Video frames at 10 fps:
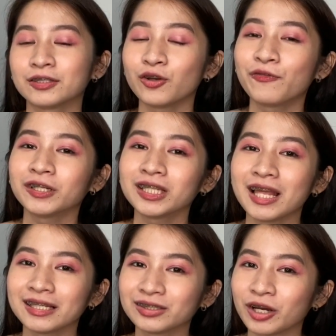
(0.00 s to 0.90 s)
So, for the
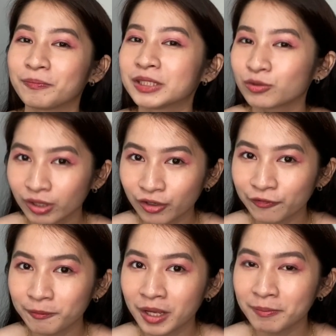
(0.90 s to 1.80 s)
next top is one of
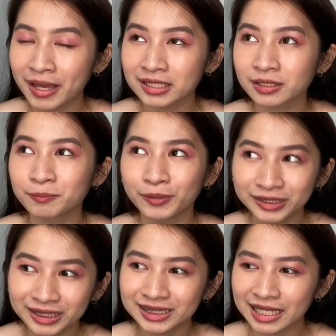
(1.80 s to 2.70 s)
my best
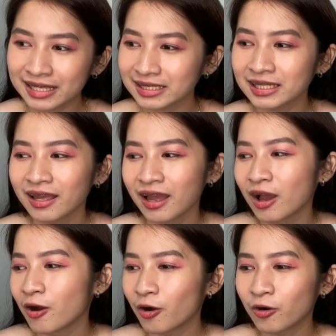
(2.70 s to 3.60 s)
purchases
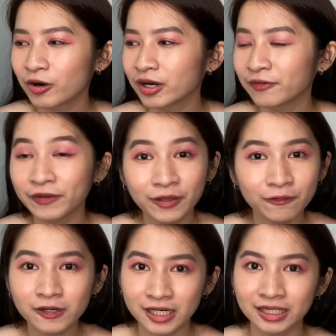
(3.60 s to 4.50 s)
or
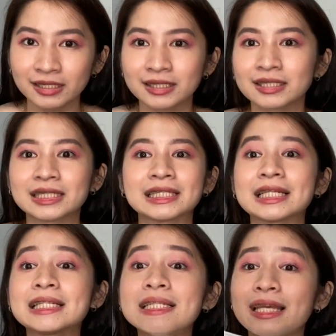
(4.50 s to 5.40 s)
favorites.
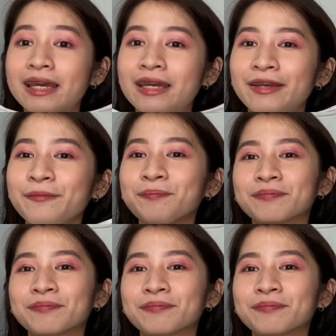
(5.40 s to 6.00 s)
Kasi,